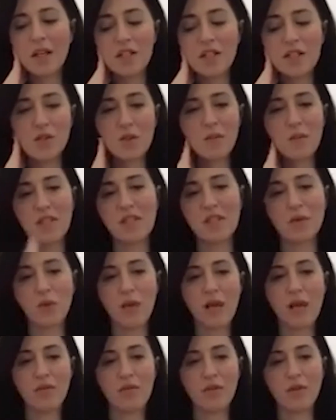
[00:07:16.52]
he just passed
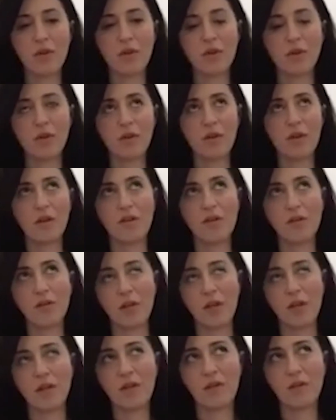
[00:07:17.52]
away a few
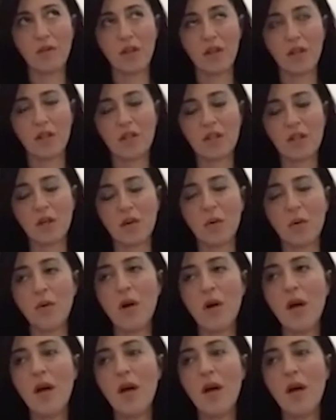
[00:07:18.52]
3 years ago.